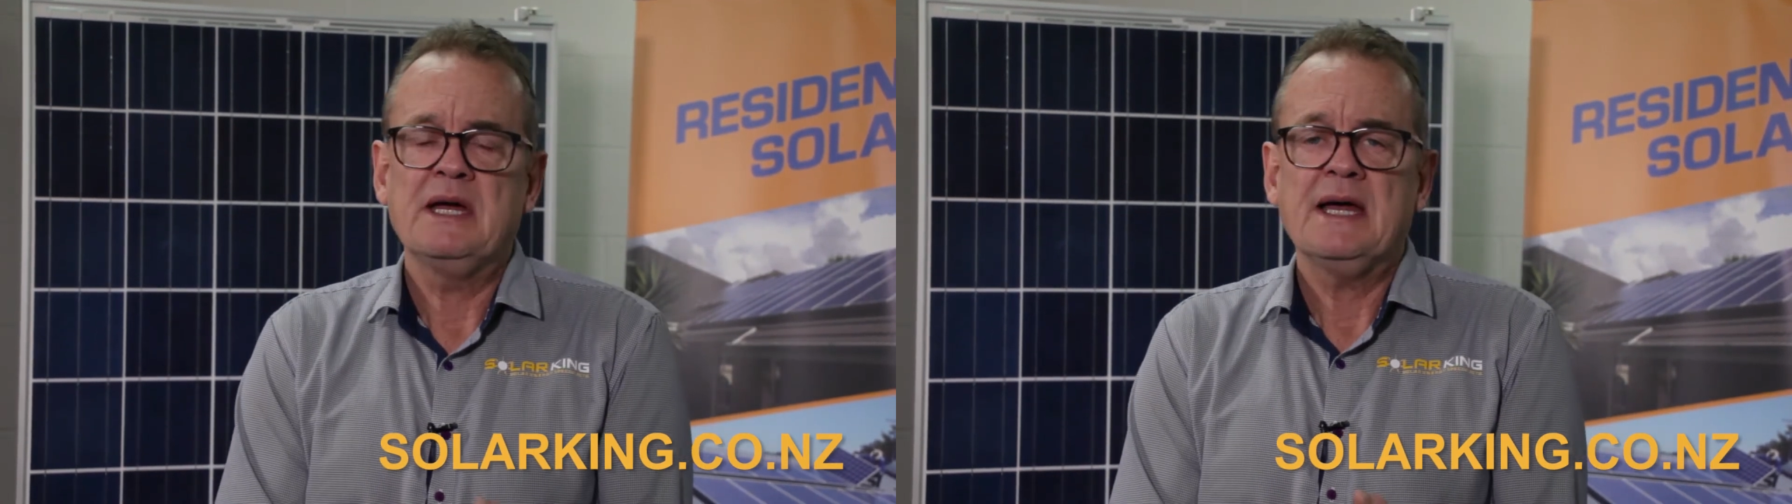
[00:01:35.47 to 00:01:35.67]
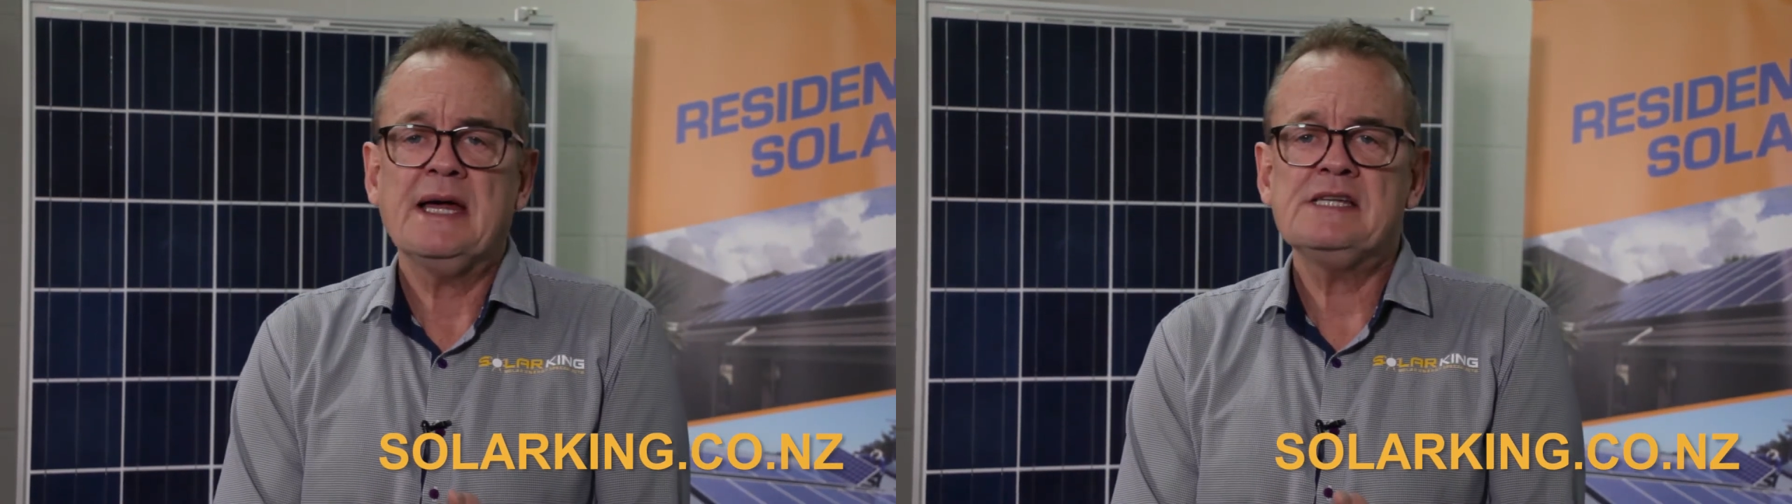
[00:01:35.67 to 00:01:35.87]

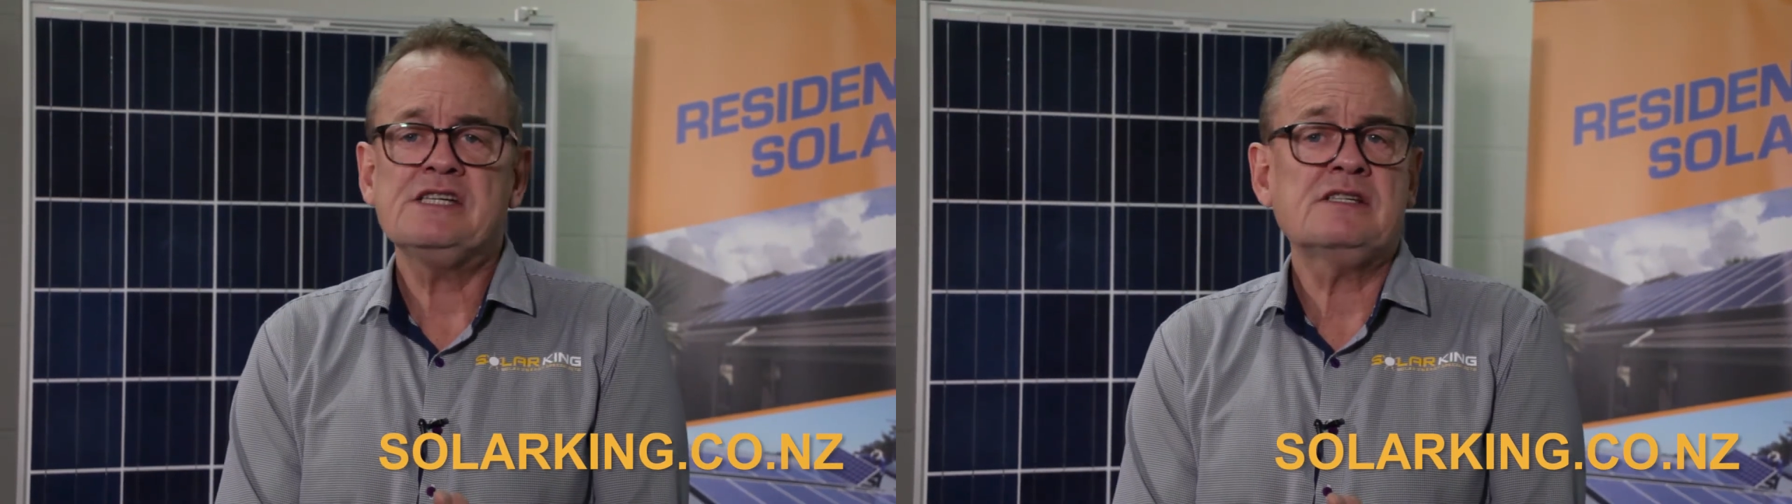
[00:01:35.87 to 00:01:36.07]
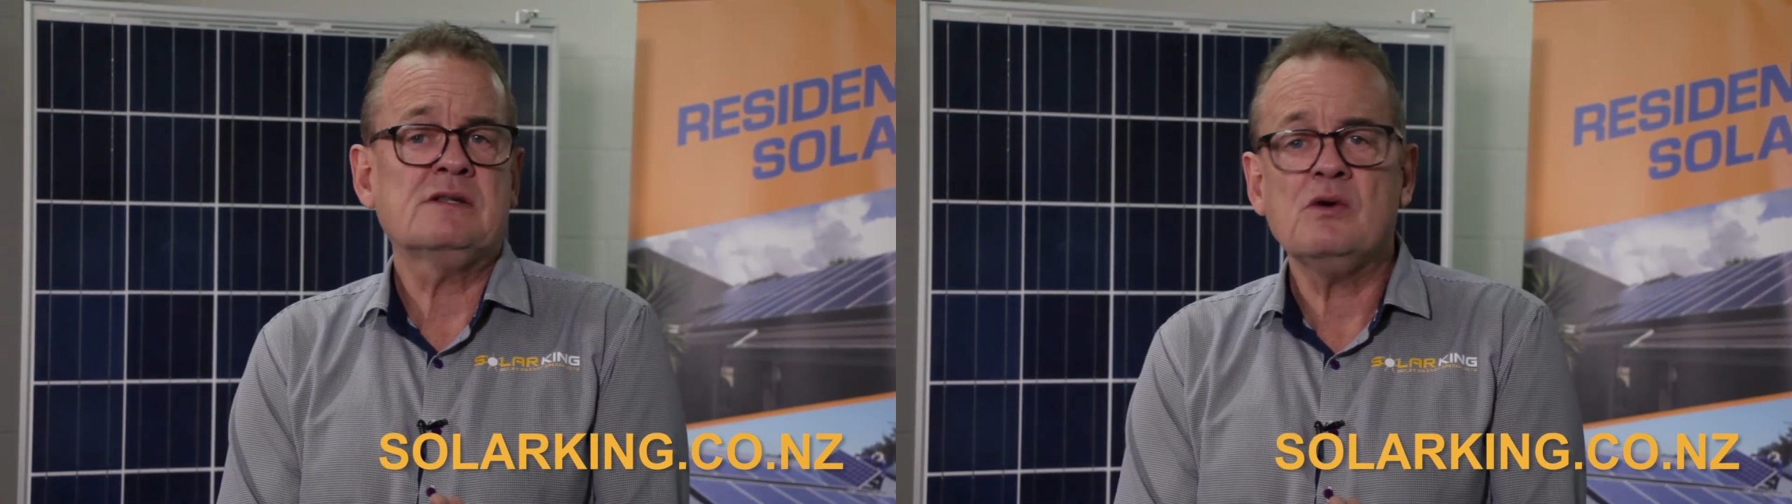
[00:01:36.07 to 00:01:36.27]
and
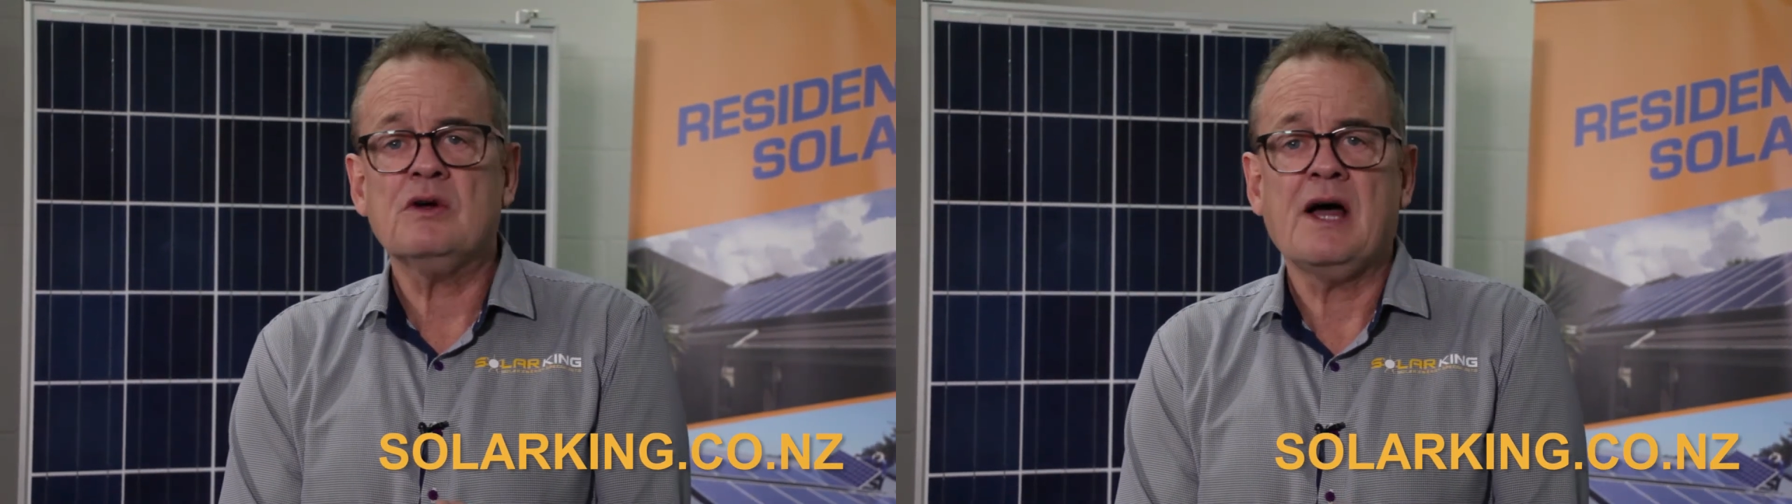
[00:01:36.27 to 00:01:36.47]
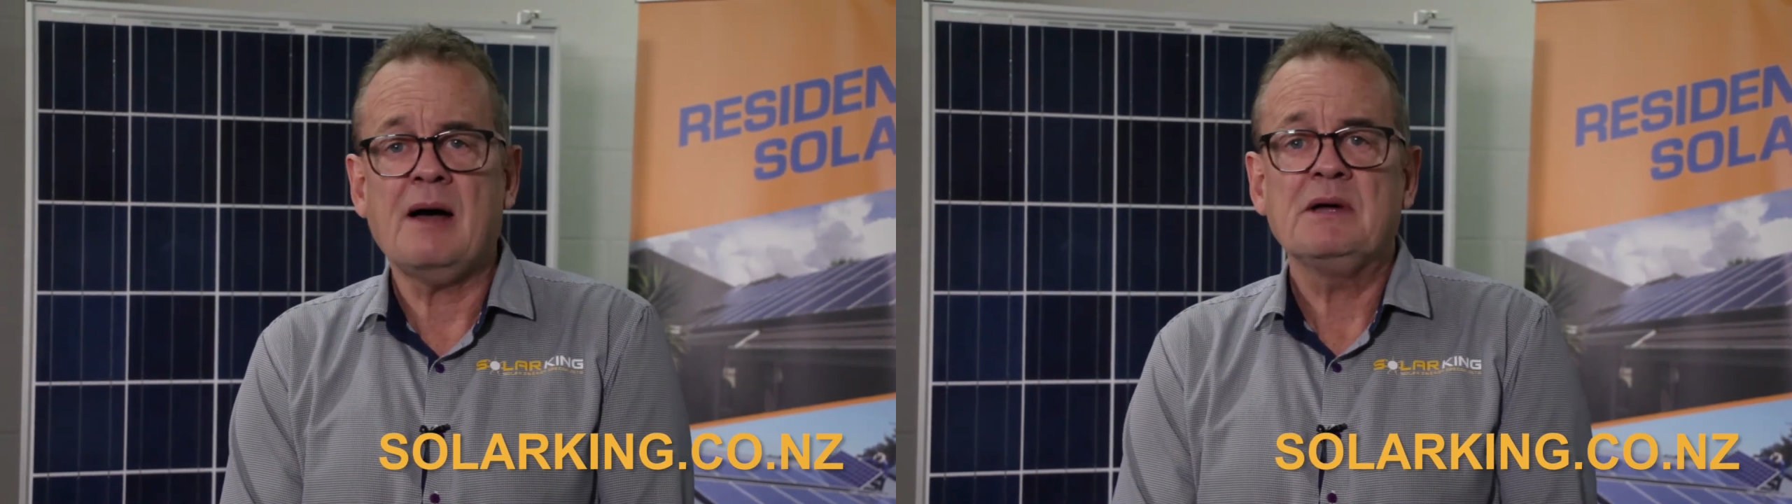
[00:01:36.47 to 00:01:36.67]
just look
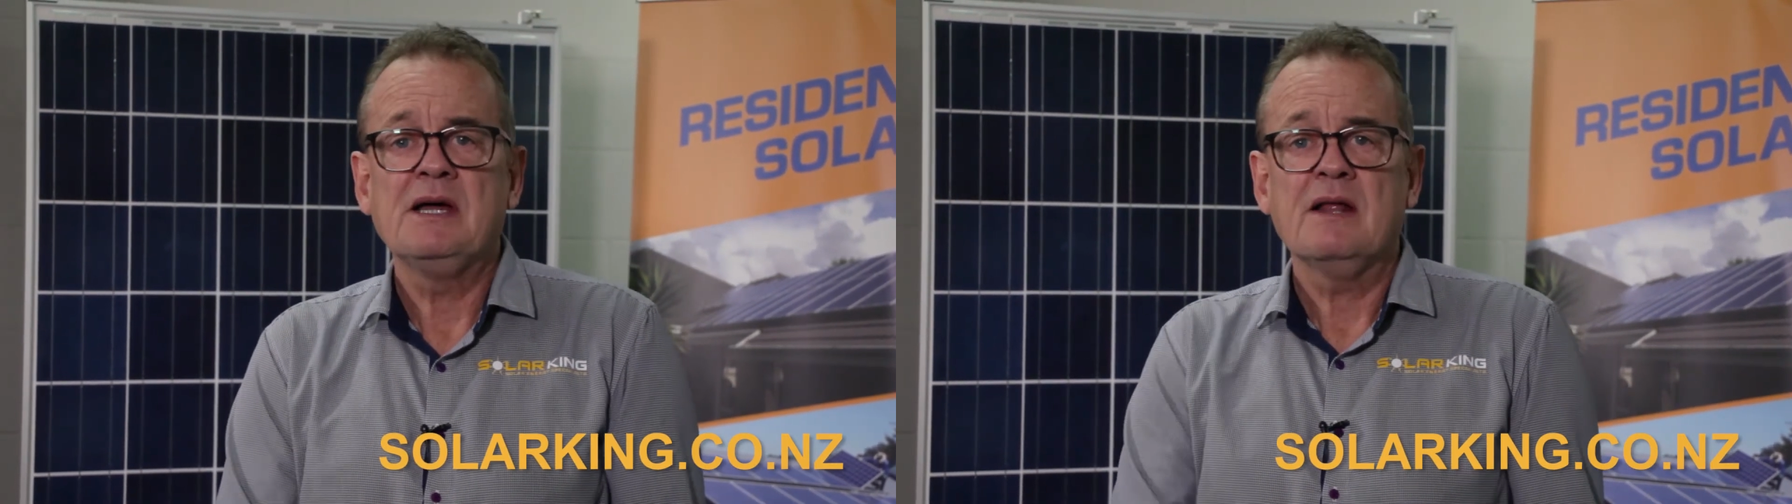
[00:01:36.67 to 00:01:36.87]
up